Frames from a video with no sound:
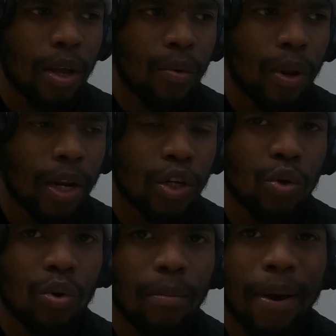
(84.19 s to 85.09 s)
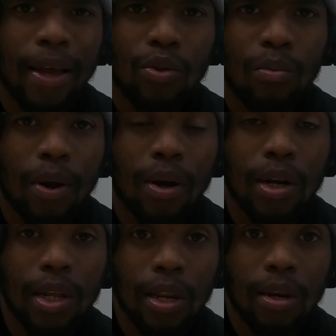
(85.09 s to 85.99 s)
When I showed the bathroom how
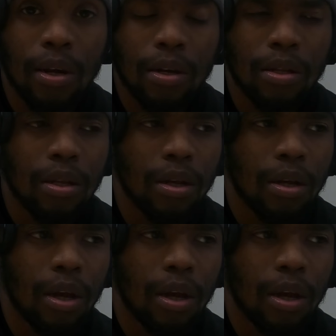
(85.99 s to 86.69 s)
clean it looked,